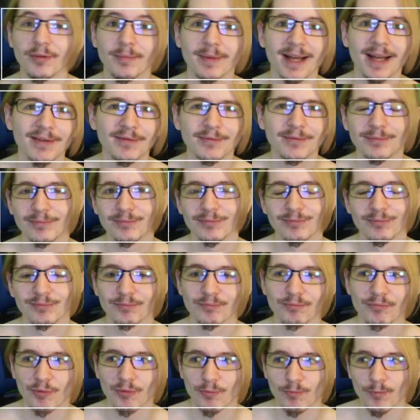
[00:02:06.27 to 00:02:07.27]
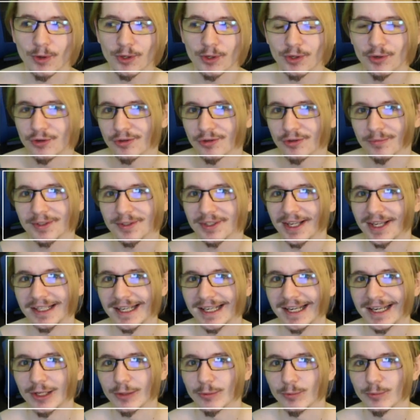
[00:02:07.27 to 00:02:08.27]
I haven't 100%
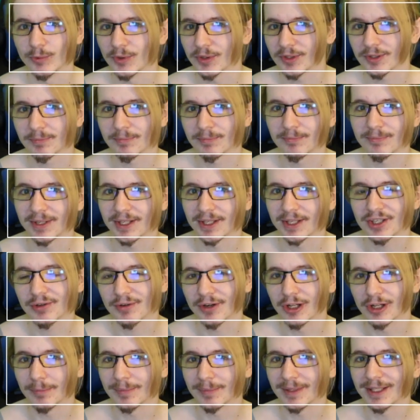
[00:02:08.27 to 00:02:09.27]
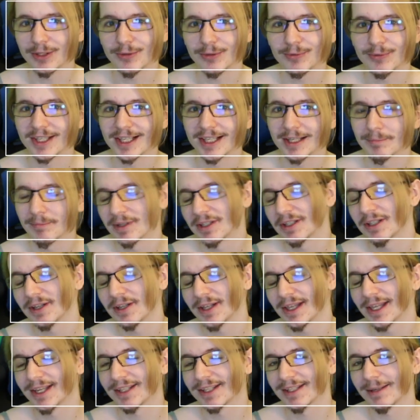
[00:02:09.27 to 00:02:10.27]
nailed what picture I'll be using, but
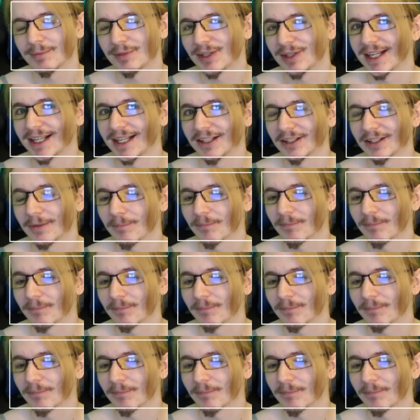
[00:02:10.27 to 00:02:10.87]
nonetheless I'm taking them.